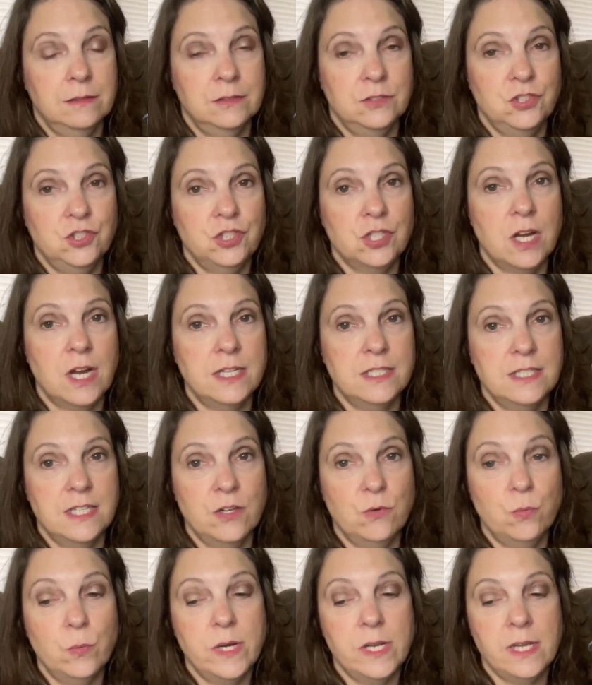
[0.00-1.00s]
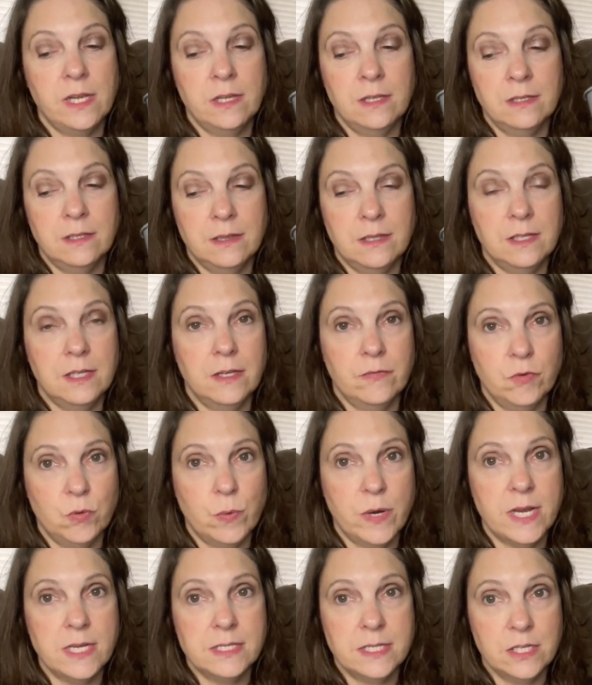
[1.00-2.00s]
shots at winning the
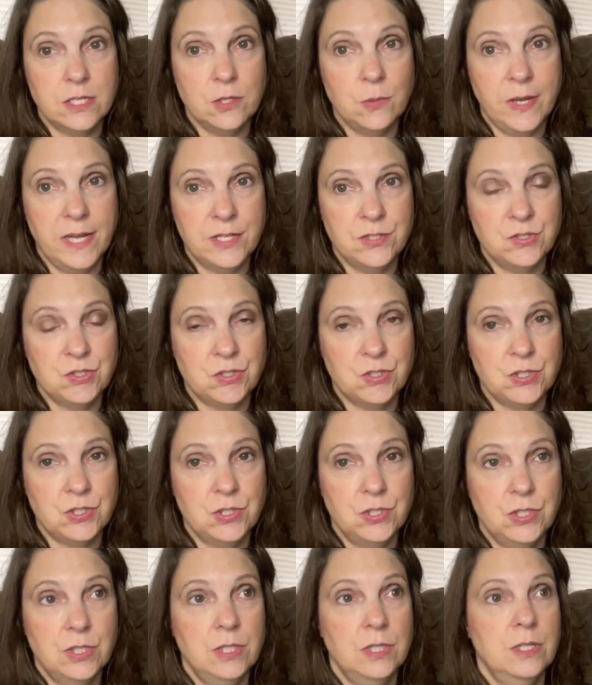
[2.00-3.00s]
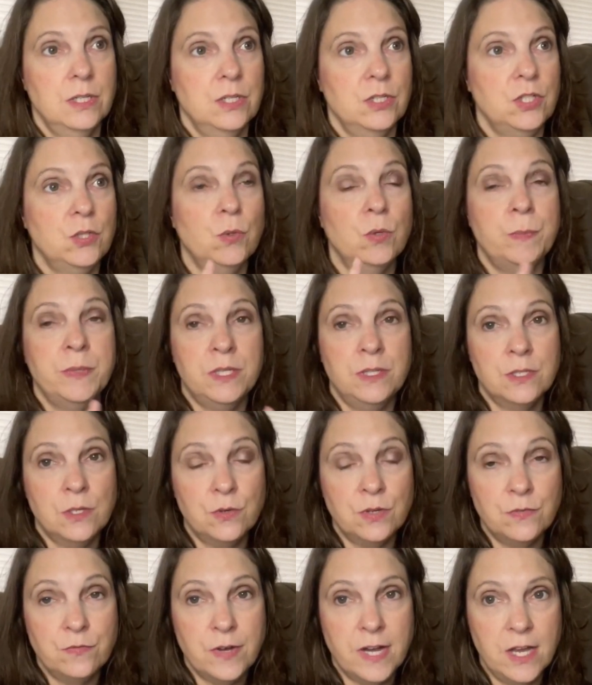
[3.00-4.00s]
giveaways that you enter. You will be
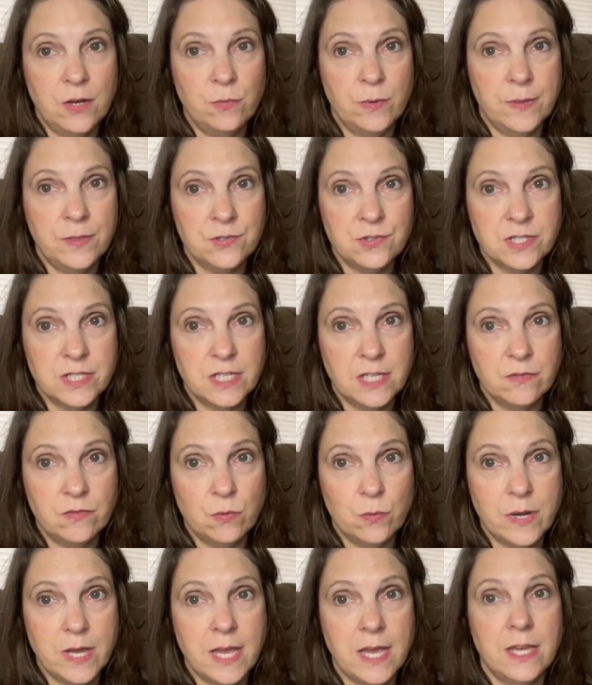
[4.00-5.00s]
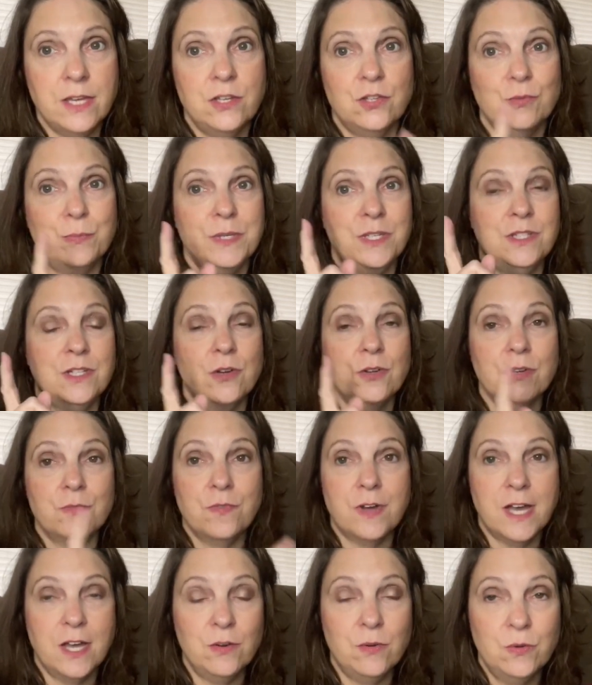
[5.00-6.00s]
notified when there's a giveaway. You'll be
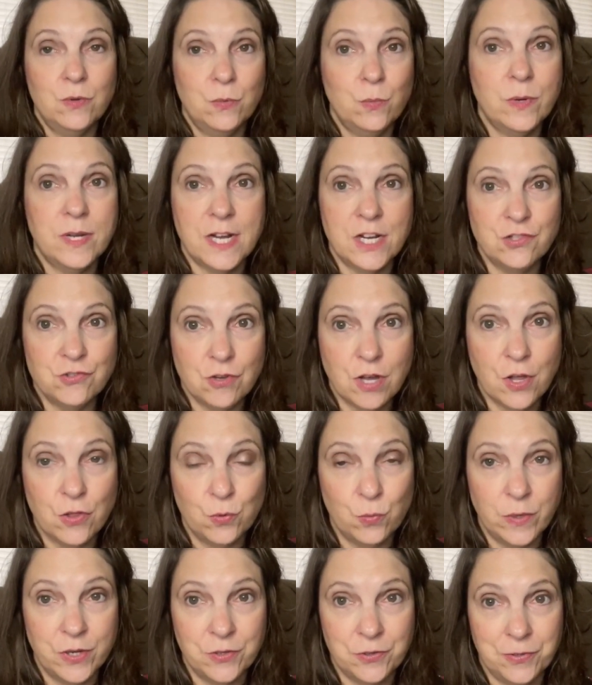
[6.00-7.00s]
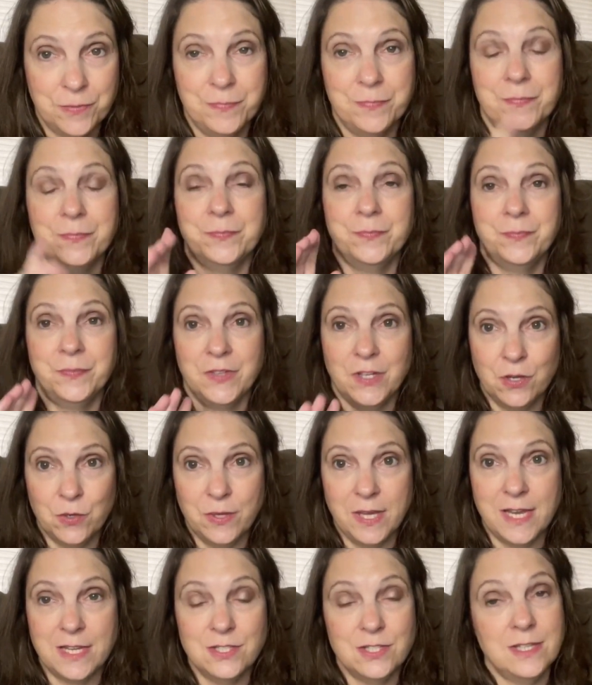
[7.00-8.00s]
notified when I draw the winner.
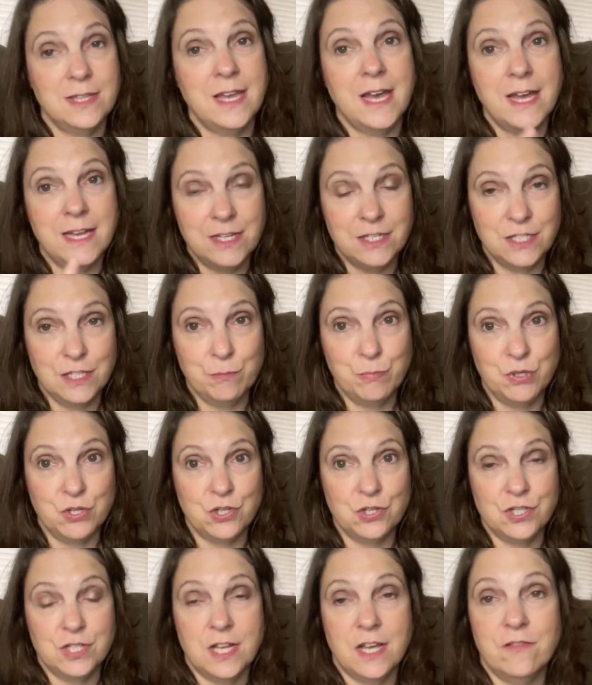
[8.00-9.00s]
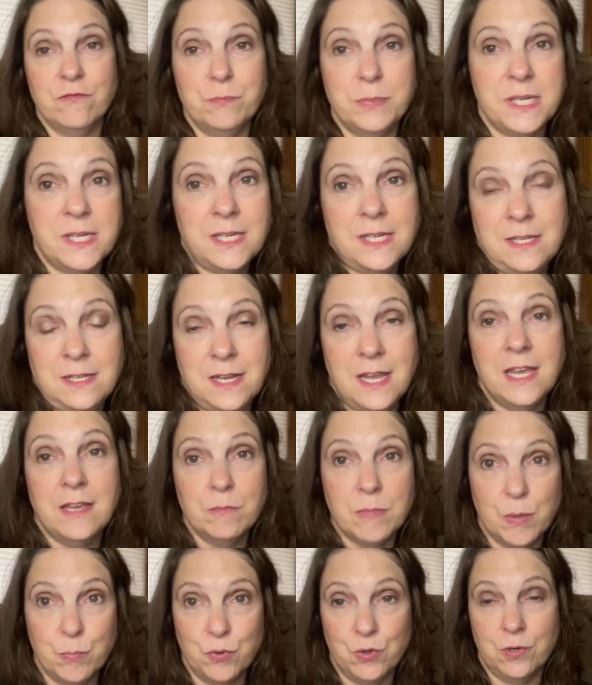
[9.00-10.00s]
Okay, so that is the perks of being a
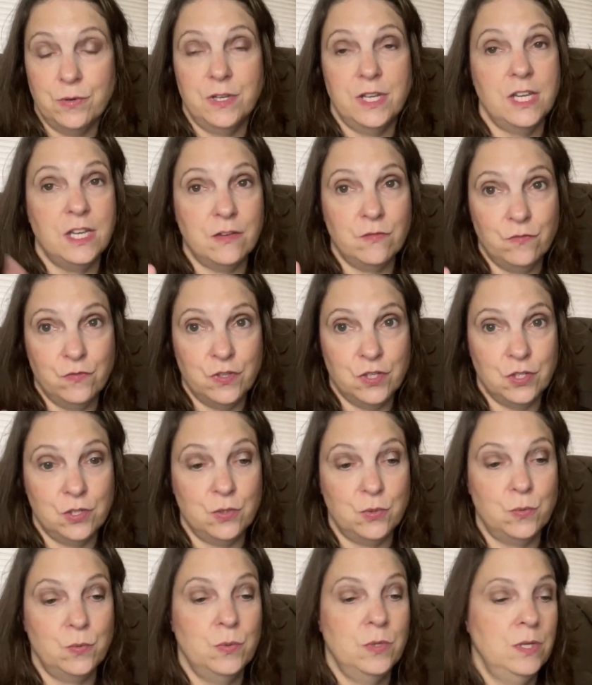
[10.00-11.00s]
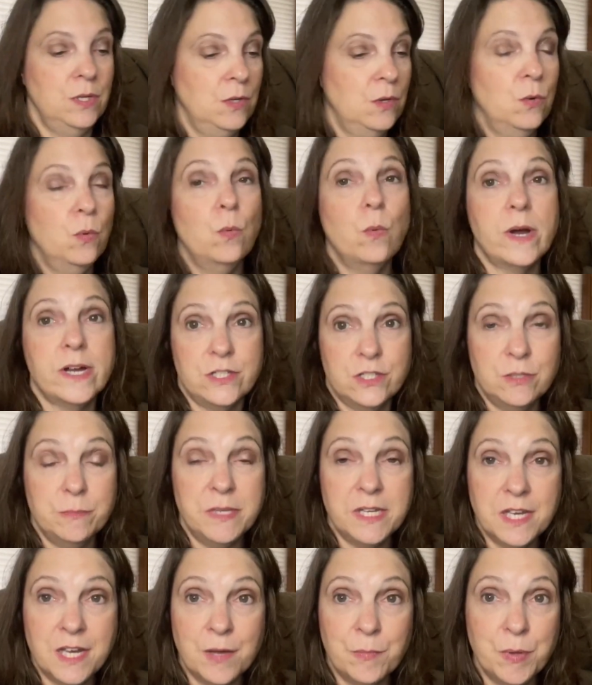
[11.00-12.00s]
member if you want to
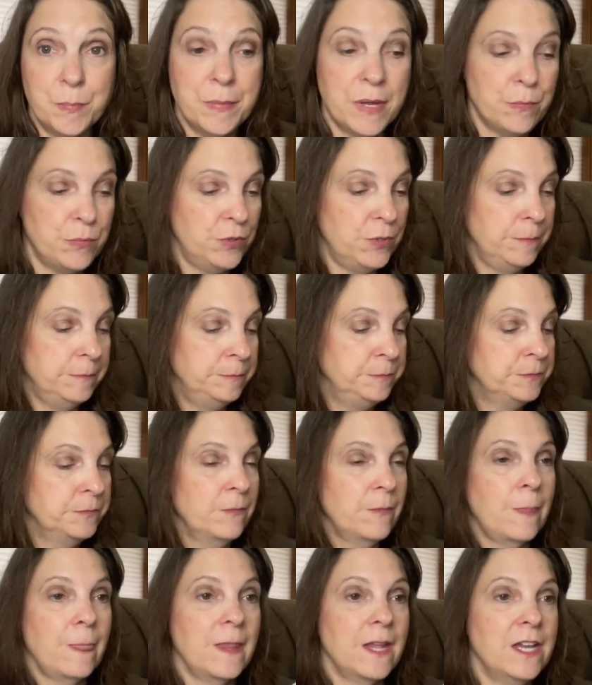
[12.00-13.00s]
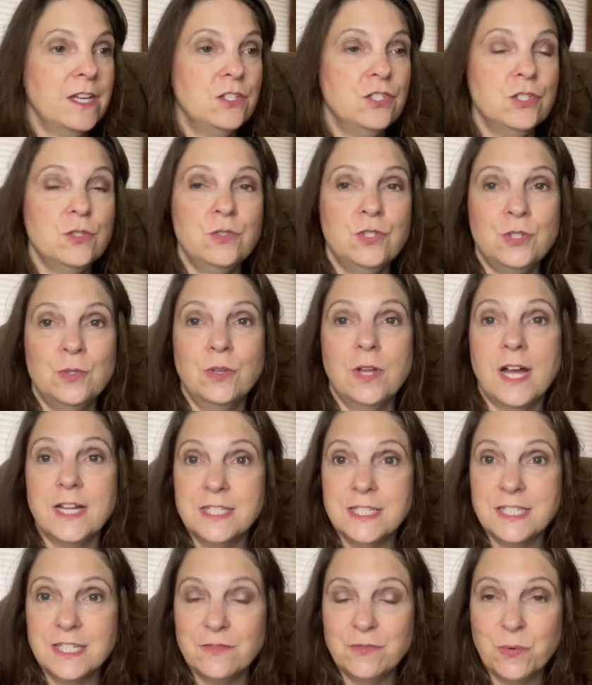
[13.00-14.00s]
become a member. I do
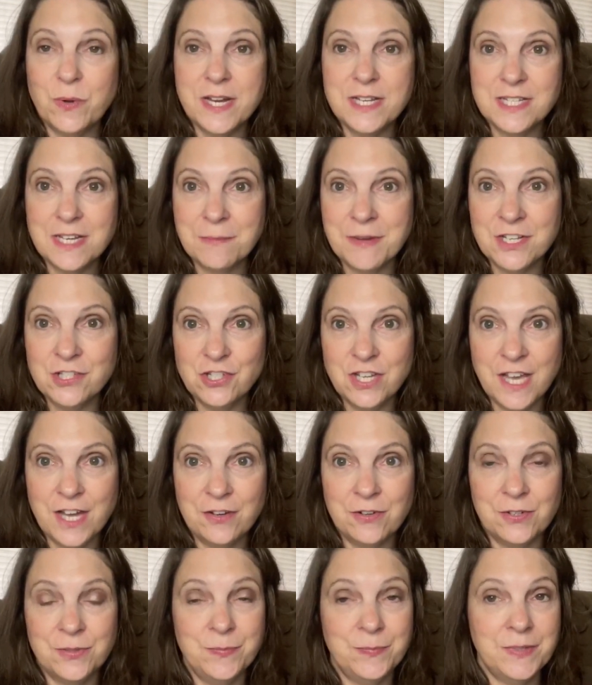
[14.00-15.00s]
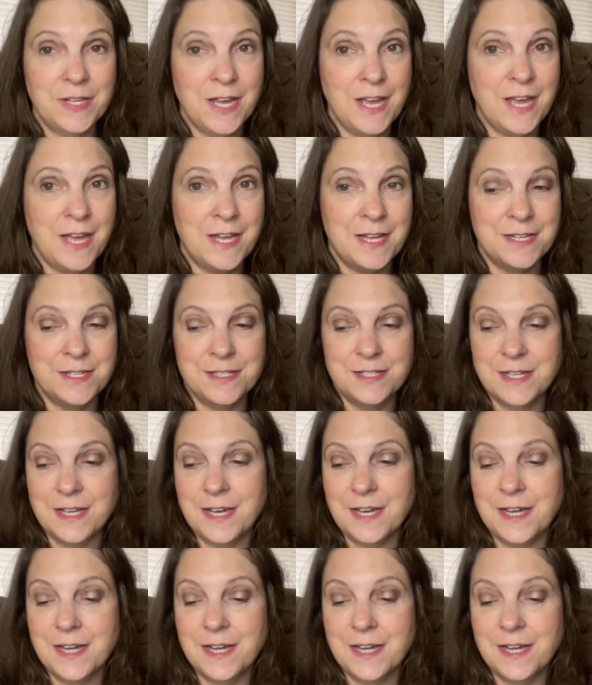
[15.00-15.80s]
lots of giveaways on my channel, and